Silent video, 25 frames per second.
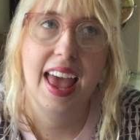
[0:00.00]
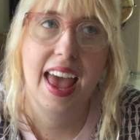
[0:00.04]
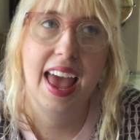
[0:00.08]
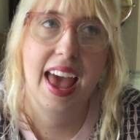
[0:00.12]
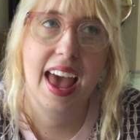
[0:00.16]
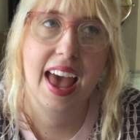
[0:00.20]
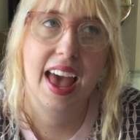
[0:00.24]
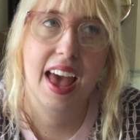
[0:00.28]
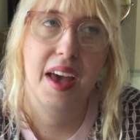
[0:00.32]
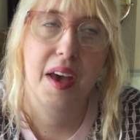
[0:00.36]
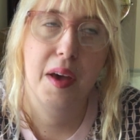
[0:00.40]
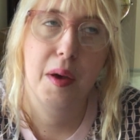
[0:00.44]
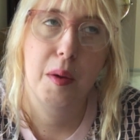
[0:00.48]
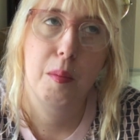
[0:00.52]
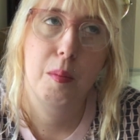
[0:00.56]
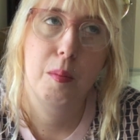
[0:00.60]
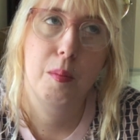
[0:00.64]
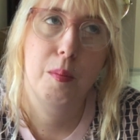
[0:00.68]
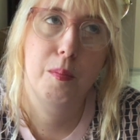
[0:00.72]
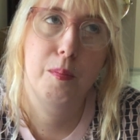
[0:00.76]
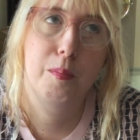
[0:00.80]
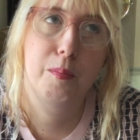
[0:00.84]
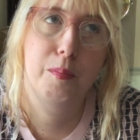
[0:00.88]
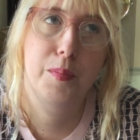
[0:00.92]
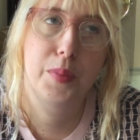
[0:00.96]
I'm
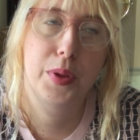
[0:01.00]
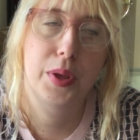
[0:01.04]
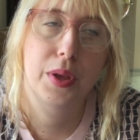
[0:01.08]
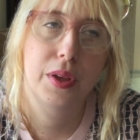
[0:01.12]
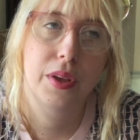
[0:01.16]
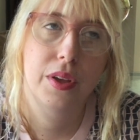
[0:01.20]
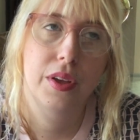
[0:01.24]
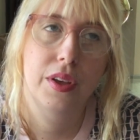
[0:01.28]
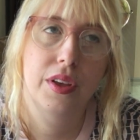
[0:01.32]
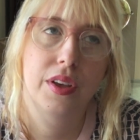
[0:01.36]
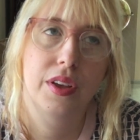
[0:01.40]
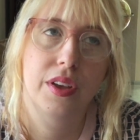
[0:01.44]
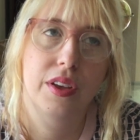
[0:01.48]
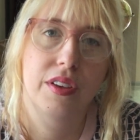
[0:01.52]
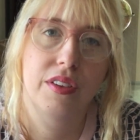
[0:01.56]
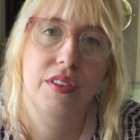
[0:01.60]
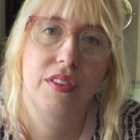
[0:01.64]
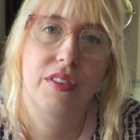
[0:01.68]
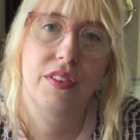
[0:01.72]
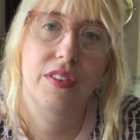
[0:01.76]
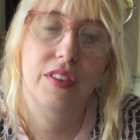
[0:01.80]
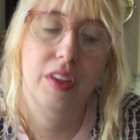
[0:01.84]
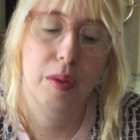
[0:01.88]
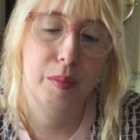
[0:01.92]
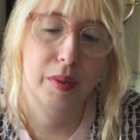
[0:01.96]

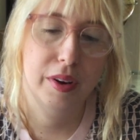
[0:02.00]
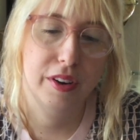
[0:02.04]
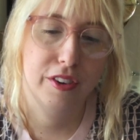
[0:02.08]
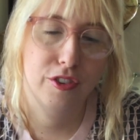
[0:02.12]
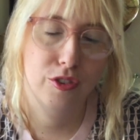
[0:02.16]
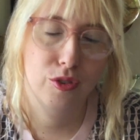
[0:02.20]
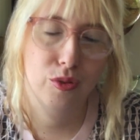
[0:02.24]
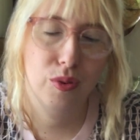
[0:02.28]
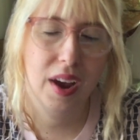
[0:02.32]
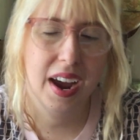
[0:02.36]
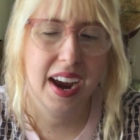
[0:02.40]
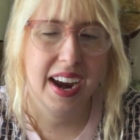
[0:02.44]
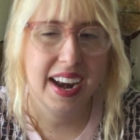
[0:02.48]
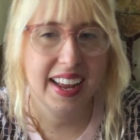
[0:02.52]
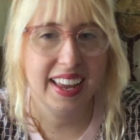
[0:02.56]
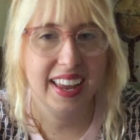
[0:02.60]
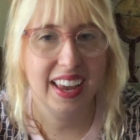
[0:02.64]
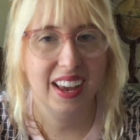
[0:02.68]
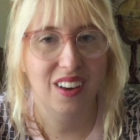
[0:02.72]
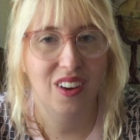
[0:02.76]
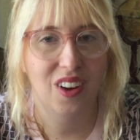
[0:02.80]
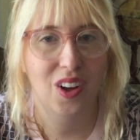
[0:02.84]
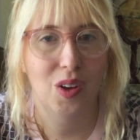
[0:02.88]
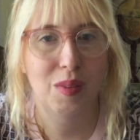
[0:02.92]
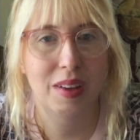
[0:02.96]
gonna try to
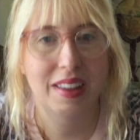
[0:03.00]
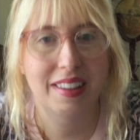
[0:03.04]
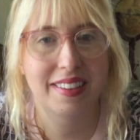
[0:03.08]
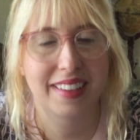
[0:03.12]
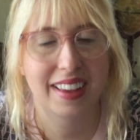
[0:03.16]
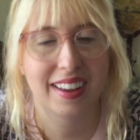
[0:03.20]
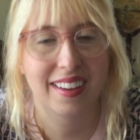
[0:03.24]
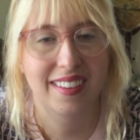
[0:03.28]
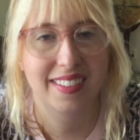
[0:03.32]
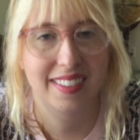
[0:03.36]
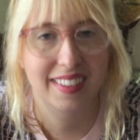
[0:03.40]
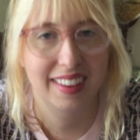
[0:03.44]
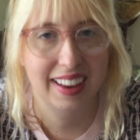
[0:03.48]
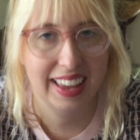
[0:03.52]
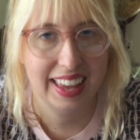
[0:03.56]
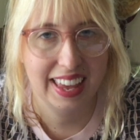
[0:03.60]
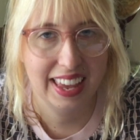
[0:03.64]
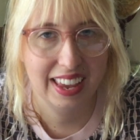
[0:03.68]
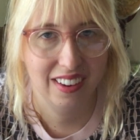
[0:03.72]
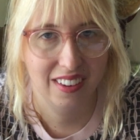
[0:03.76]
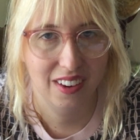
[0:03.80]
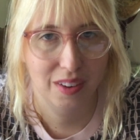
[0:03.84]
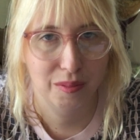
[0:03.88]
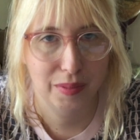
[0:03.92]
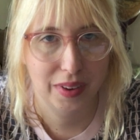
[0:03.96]
get all my sounds that I
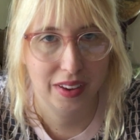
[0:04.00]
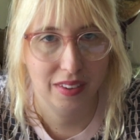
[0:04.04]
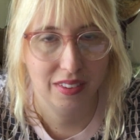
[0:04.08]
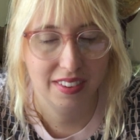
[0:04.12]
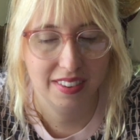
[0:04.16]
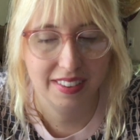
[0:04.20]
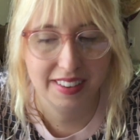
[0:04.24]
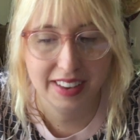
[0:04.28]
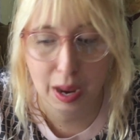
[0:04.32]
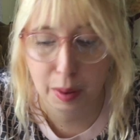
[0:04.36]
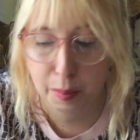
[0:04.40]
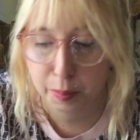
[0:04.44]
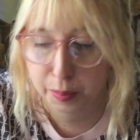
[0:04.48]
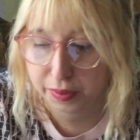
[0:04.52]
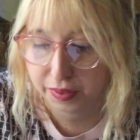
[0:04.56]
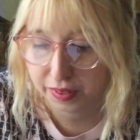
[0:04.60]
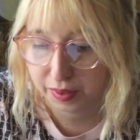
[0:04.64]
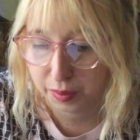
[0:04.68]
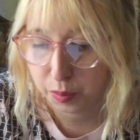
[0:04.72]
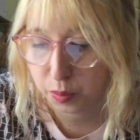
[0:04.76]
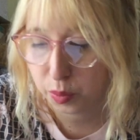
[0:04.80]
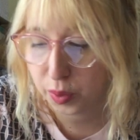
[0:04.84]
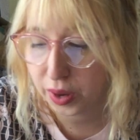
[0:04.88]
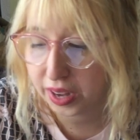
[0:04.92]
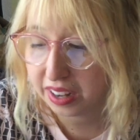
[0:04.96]
hear on my
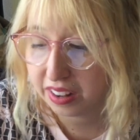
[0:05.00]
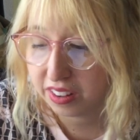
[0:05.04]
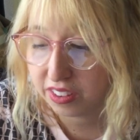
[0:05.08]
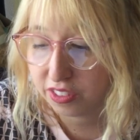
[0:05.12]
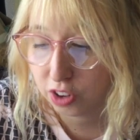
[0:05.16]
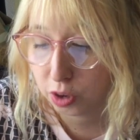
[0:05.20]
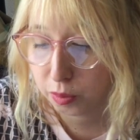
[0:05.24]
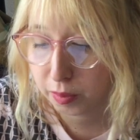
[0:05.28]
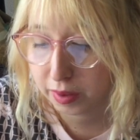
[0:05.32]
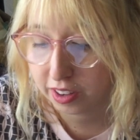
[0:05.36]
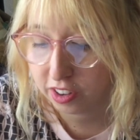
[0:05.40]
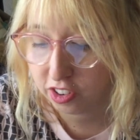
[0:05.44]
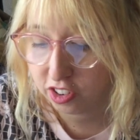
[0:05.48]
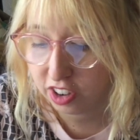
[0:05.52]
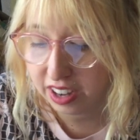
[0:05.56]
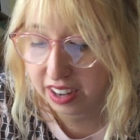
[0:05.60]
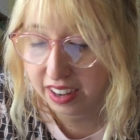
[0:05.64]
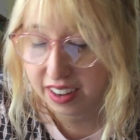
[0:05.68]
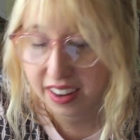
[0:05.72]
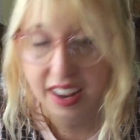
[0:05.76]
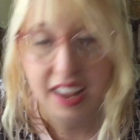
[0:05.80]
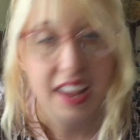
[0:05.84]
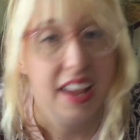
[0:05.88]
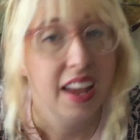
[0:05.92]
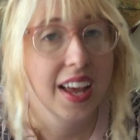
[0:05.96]
steps brainstorming
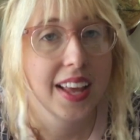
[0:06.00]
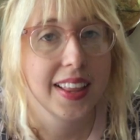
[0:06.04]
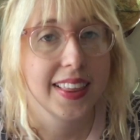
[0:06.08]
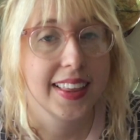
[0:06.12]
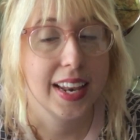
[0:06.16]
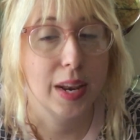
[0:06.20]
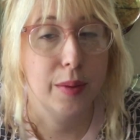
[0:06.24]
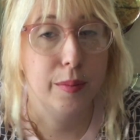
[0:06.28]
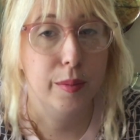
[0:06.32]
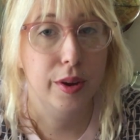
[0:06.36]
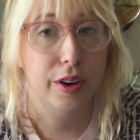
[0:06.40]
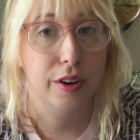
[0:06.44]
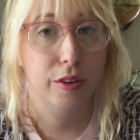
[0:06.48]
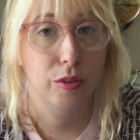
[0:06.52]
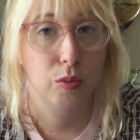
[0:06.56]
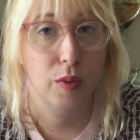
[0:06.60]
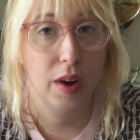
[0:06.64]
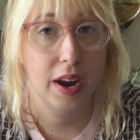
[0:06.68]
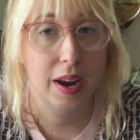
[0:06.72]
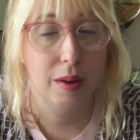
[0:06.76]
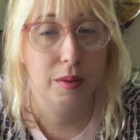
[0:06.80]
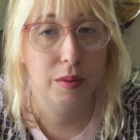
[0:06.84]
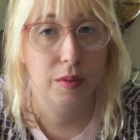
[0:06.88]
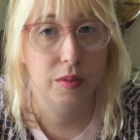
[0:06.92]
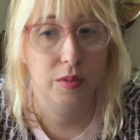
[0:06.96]
sheet. Then I'm gonna
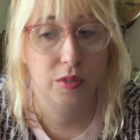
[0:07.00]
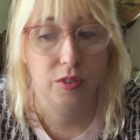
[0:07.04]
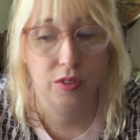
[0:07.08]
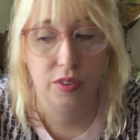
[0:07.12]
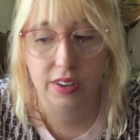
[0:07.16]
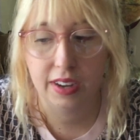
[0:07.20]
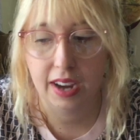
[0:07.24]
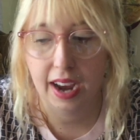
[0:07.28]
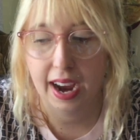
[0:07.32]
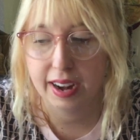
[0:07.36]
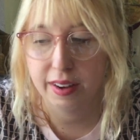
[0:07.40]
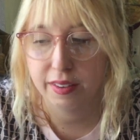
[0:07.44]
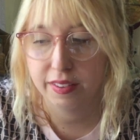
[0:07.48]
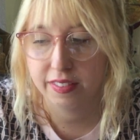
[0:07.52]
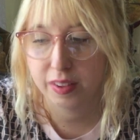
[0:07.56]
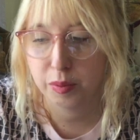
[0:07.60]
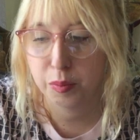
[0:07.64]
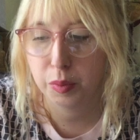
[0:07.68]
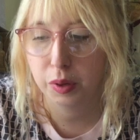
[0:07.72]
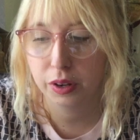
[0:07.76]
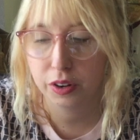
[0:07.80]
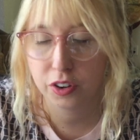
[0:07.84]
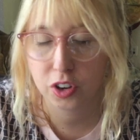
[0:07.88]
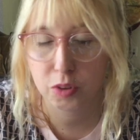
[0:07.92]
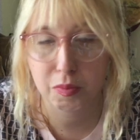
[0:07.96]
write, kind of
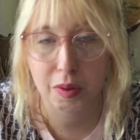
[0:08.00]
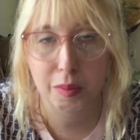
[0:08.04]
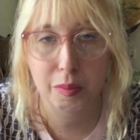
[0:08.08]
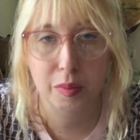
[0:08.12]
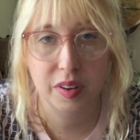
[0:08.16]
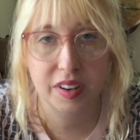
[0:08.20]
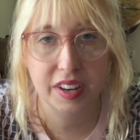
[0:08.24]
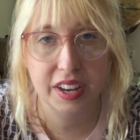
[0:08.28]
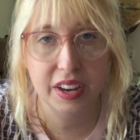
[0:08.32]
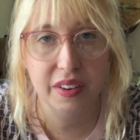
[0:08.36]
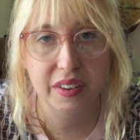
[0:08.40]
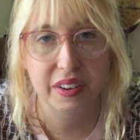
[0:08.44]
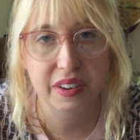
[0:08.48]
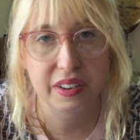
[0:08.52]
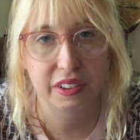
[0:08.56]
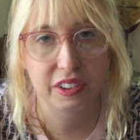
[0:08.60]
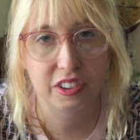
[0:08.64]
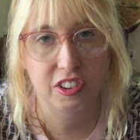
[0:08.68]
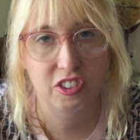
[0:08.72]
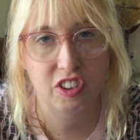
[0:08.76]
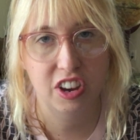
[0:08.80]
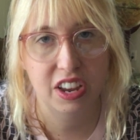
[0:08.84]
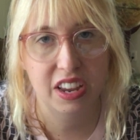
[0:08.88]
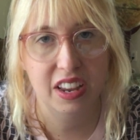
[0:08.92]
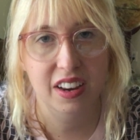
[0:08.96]
similar to my
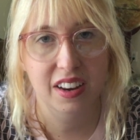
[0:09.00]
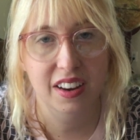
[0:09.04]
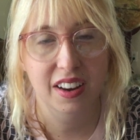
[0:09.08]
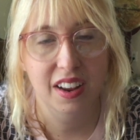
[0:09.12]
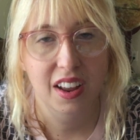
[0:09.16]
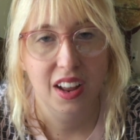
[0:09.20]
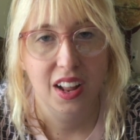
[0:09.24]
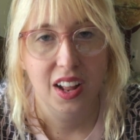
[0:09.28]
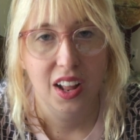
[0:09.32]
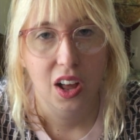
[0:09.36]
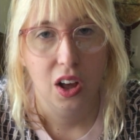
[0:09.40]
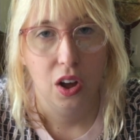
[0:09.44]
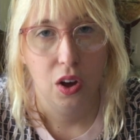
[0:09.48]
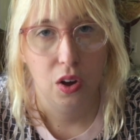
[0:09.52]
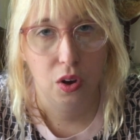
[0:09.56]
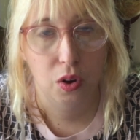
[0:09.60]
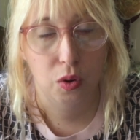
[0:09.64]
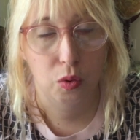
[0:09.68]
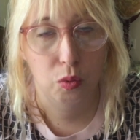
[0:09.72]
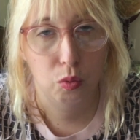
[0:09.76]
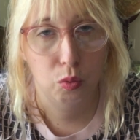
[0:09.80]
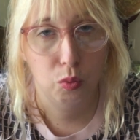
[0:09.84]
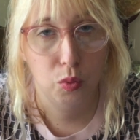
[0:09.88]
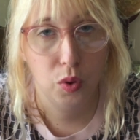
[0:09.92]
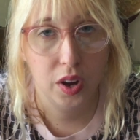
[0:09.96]
materials sheet,
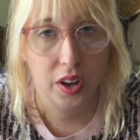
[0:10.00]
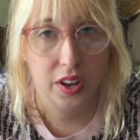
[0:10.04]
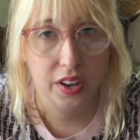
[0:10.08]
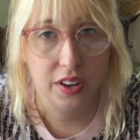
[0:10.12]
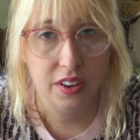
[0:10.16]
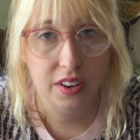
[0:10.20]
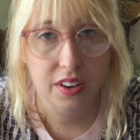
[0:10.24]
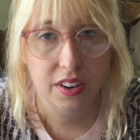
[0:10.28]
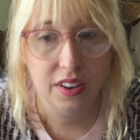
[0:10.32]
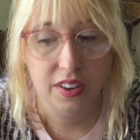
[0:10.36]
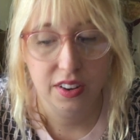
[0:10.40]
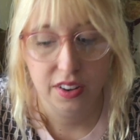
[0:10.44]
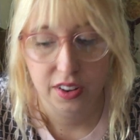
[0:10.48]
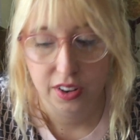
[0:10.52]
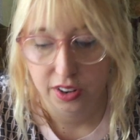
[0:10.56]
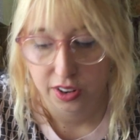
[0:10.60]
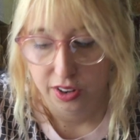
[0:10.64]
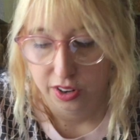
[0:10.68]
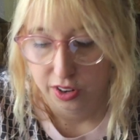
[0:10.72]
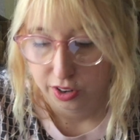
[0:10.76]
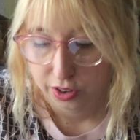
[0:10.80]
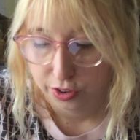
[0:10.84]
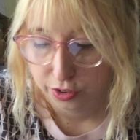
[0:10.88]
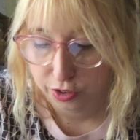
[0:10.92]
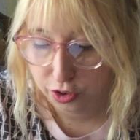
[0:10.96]
a 1,
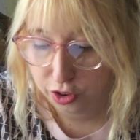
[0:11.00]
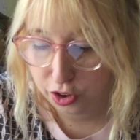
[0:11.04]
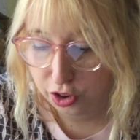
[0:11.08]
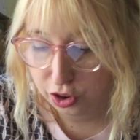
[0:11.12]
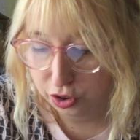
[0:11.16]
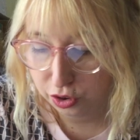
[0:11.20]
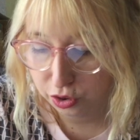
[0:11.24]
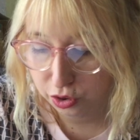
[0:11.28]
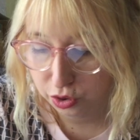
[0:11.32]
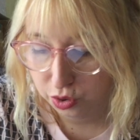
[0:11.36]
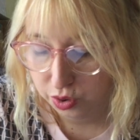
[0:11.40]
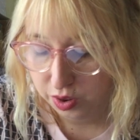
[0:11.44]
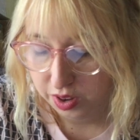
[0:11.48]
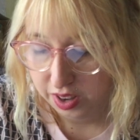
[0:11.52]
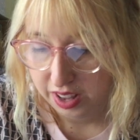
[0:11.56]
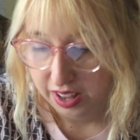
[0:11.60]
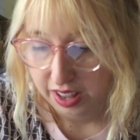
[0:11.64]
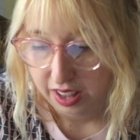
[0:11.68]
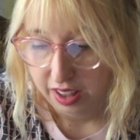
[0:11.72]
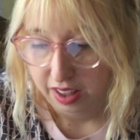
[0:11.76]
2,